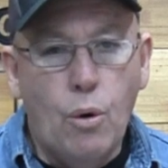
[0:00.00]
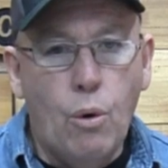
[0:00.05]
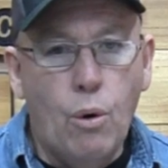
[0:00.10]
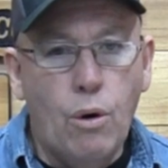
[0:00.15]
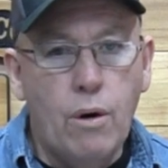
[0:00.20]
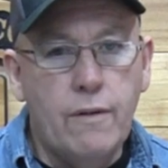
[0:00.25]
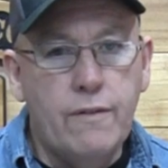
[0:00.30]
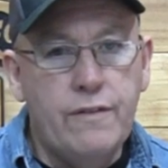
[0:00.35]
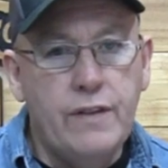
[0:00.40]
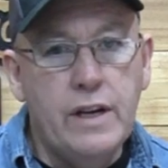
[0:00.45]

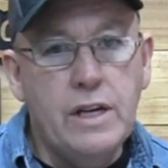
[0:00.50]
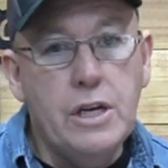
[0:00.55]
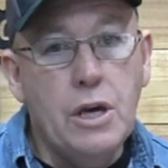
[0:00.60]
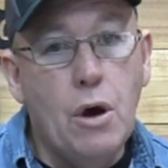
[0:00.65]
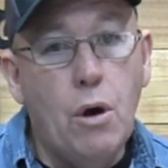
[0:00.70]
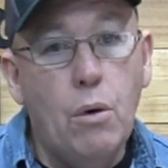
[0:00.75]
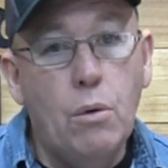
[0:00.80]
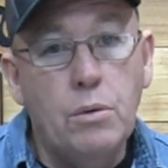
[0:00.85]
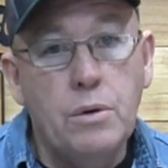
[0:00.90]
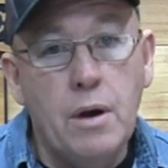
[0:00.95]
or
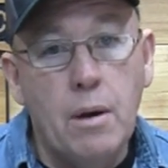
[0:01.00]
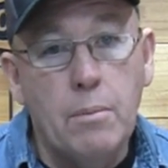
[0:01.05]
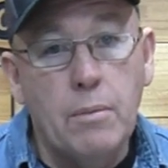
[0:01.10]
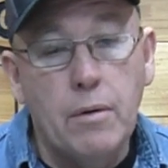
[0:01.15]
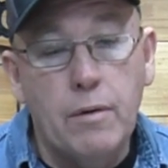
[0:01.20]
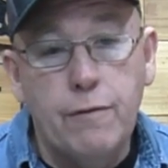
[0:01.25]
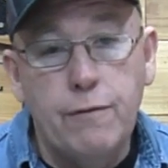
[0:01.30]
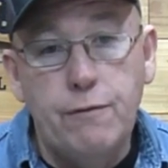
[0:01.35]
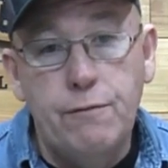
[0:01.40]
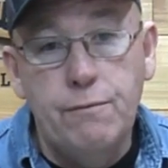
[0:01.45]
video
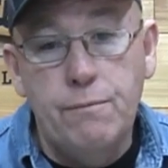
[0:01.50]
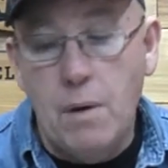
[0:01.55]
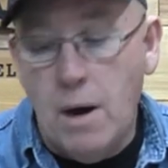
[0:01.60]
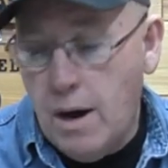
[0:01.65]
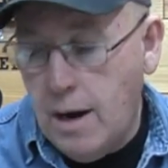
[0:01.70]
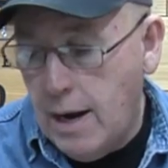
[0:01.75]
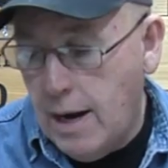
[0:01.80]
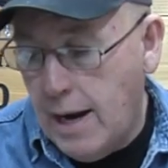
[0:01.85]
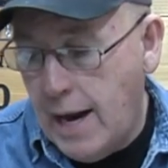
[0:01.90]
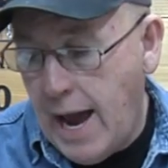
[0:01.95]
number
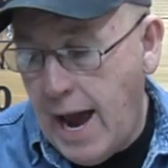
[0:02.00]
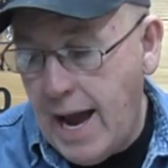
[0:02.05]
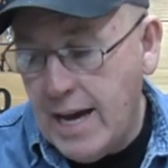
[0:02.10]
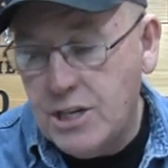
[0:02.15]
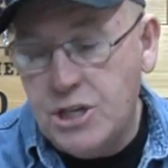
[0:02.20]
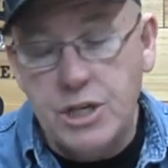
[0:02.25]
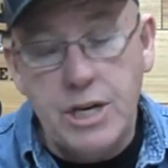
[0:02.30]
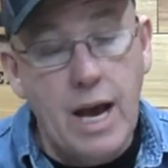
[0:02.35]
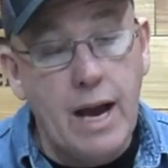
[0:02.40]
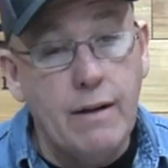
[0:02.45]
uh,
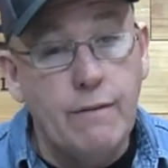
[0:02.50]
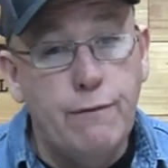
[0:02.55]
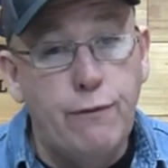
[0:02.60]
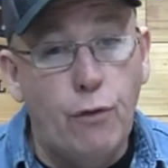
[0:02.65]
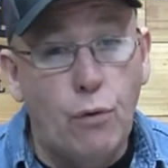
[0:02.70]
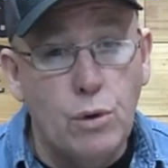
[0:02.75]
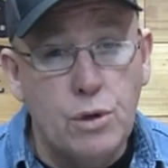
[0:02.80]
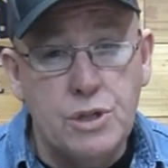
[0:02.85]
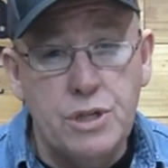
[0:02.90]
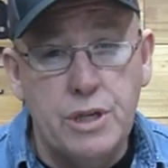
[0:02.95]
hashtag
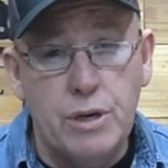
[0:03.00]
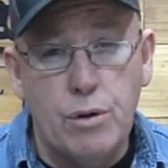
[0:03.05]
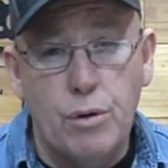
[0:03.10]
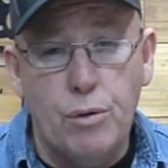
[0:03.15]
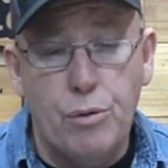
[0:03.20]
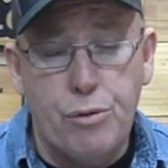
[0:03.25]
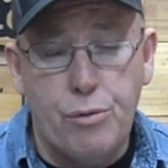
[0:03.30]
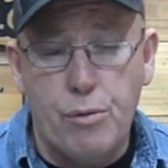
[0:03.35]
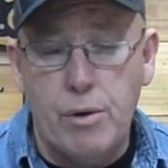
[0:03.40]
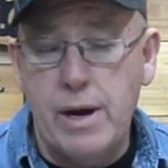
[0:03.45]
four
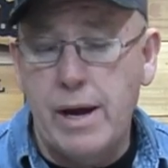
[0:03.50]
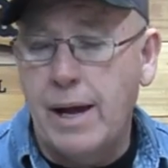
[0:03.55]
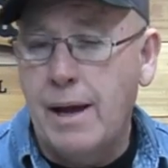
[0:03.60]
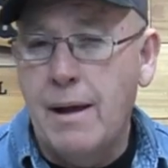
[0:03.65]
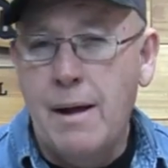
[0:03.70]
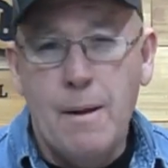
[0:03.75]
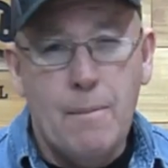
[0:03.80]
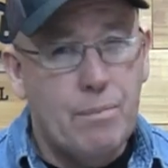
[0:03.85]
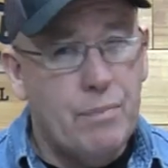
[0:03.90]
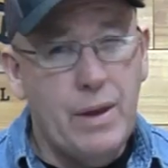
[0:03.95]
oh three,
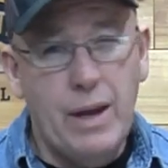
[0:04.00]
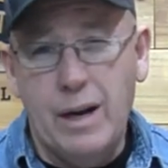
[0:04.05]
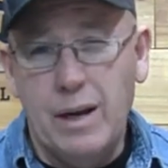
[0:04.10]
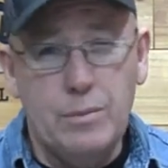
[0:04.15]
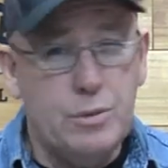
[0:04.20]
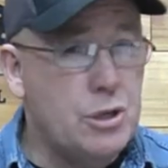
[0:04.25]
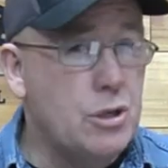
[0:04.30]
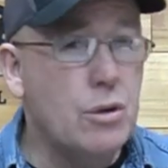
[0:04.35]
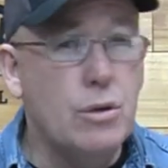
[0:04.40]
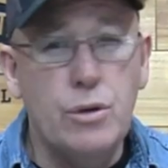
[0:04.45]
and
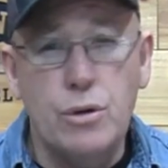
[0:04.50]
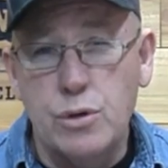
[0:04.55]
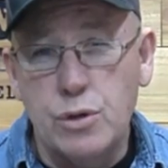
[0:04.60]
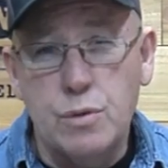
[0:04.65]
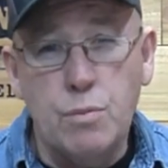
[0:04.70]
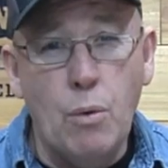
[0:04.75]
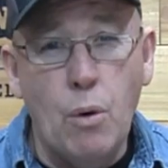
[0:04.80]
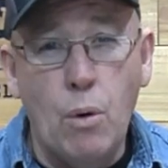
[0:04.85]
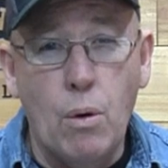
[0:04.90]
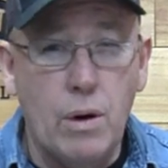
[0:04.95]
I'm sure
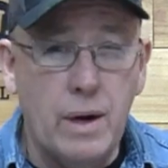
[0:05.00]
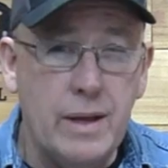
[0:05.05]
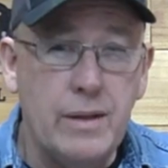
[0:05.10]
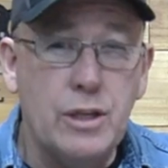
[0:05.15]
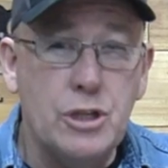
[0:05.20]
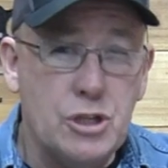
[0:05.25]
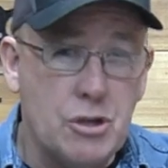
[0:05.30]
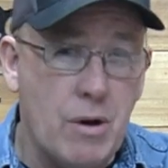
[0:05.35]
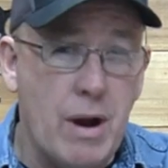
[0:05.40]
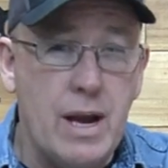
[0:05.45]
there's more in
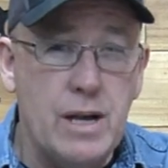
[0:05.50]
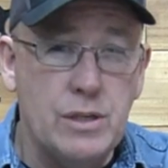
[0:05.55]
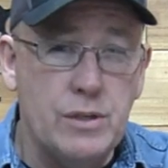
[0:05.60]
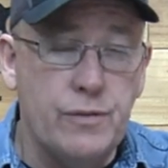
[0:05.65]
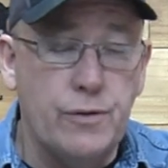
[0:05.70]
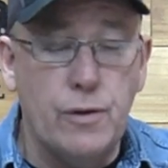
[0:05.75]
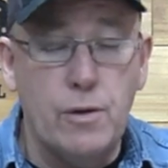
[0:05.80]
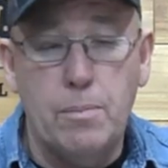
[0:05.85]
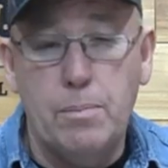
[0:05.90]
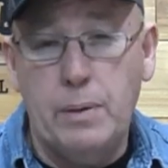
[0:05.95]
the
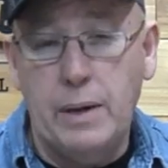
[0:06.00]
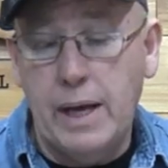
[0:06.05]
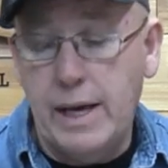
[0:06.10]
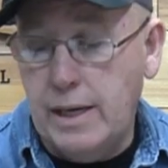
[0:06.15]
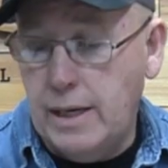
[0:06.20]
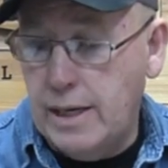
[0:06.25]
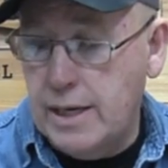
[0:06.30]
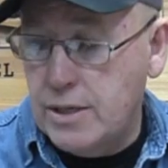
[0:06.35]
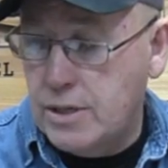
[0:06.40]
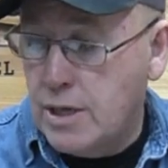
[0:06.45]
transfer
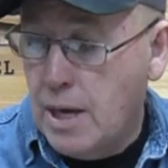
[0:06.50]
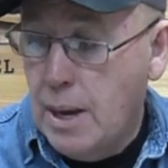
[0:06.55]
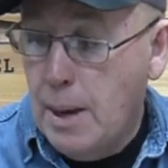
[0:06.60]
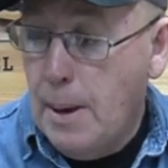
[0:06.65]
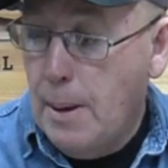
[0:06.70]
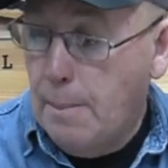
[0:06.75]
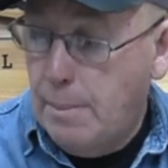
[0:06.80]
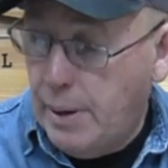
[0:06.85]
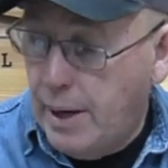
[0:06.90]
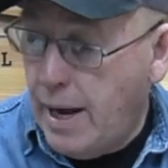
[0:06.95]
playlist.
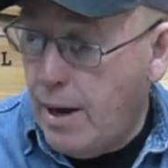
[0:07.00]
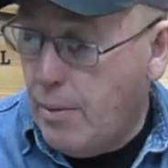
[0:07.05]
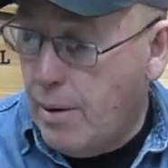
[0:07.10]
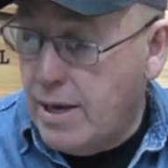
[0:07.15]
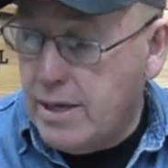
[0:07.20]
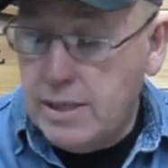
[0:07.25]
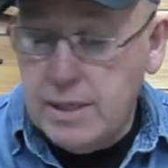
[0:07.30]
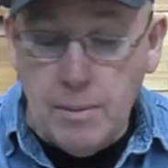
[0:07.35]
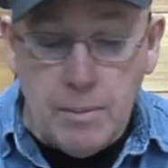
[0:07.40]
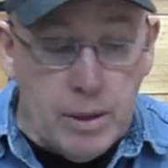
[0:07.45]
But
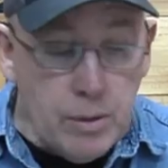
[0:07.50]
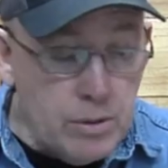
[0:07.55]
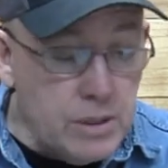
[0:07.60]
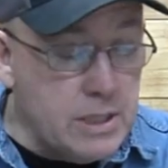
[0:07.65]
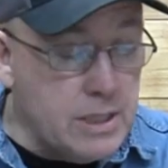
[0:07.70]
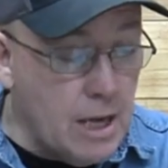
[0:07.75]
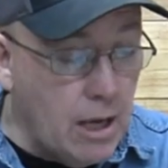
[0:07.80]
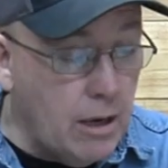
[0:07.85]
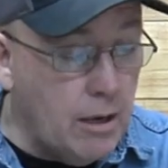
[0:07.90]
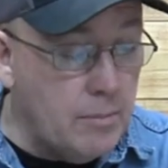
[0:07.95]
anyway, somebody
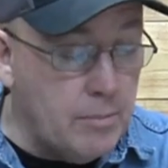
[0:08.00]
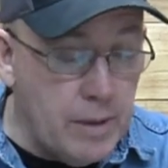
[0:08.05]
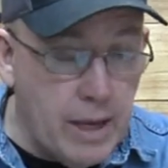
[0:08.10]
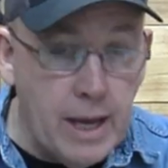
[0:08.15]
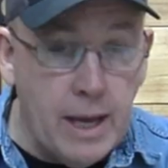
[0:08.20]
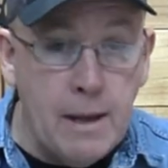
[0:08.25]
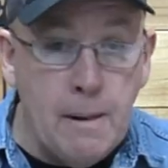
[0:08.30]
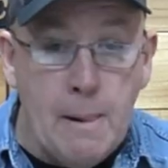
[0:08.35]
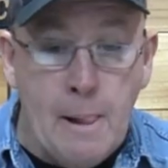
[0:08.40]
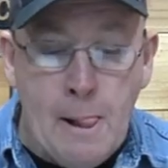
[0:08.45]
was telling
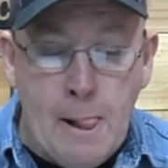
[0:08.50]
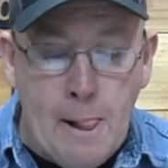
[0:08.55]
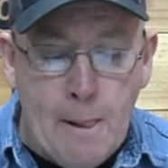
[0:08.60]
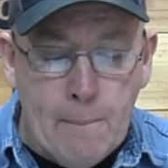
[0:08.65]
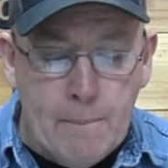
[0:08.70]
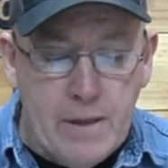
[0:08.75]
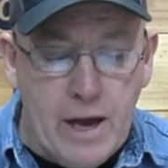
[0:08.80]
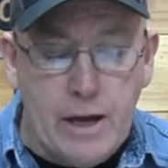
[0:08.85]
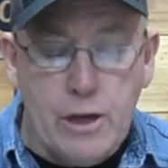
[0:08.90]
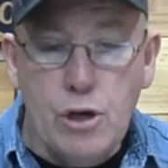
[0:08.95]
me
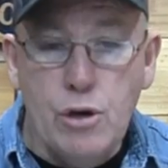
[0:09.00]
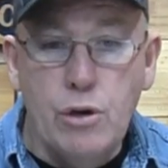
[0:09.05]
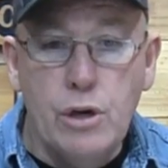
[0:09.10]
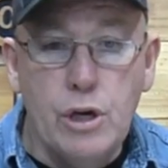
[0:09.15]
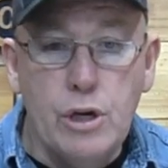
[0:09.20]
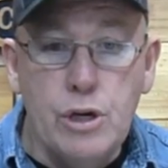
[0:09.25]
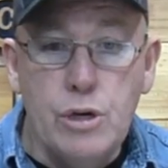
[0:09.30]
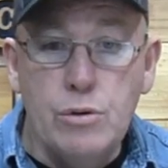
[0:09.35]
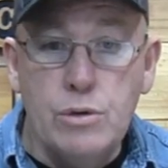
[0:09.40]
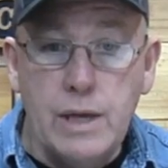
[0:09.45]
that you
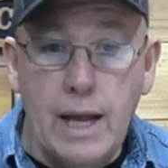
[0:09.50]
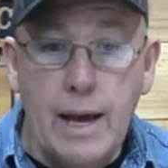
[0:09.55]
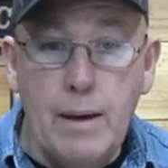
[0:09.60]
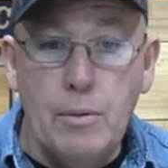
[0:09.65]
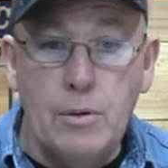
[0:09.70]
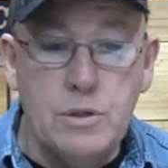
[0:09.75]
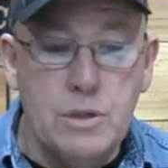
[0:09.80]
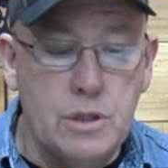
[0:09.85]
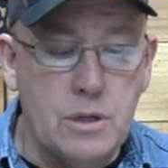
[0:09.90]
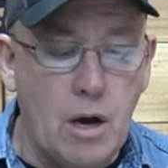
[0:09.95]
can use
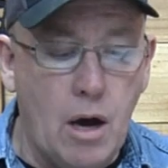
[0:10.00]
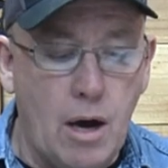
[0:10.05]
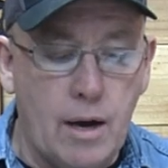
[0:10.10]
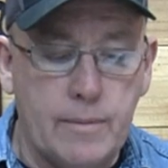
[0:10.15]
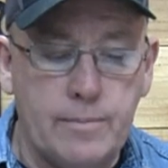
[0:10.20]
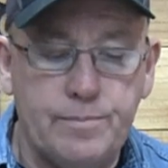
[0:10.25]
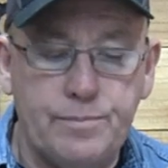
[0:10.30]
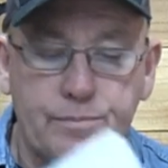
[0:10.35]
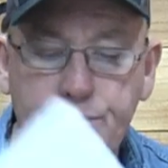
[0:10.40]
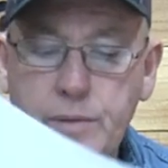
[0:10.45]
label
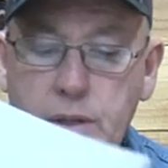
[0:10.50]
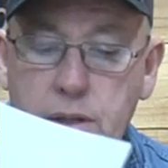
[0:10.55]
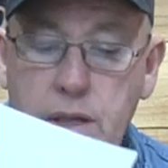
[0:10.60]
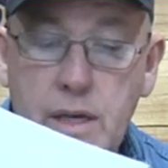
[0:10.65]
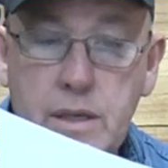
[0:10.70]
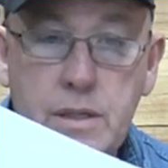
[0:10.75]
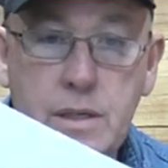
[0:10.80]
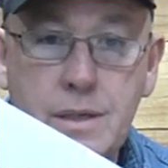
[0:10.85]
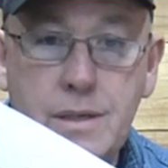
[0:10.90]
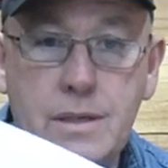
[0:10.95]
stock.
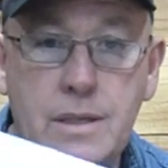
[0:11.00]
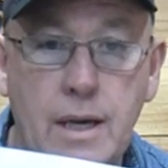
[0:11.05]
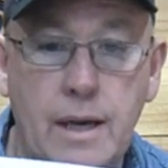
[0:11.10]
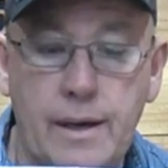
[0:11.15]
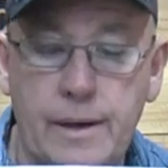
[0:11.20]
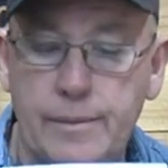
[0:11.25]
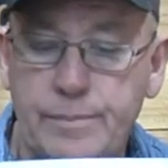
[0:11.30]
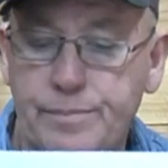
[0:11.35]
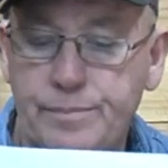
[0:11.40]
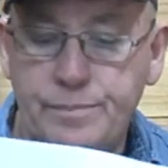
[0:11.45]
This is
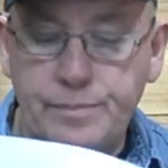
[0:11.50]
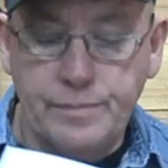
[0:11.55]
a